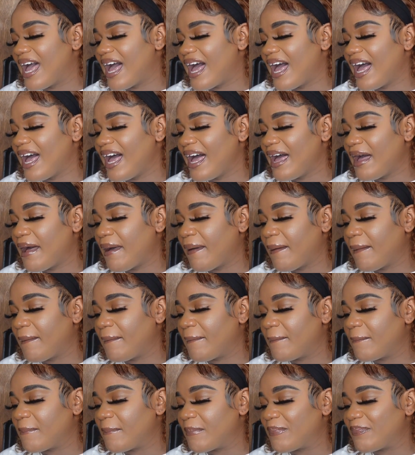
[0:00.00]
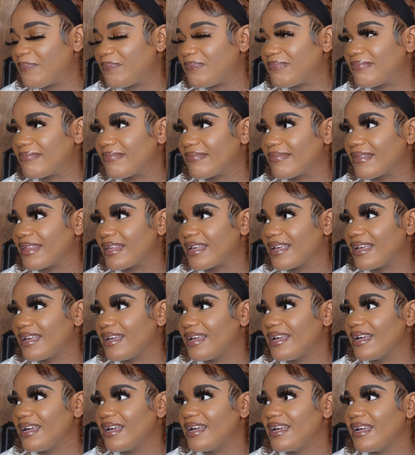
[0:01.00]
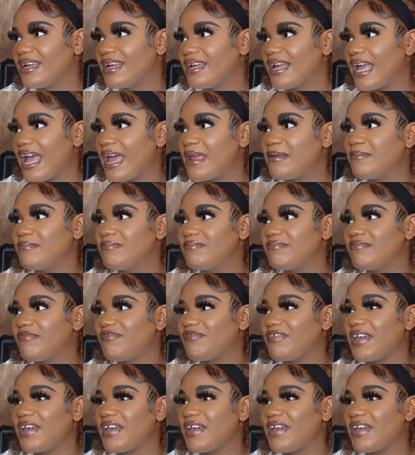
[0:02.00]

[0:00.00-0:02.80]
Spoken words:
and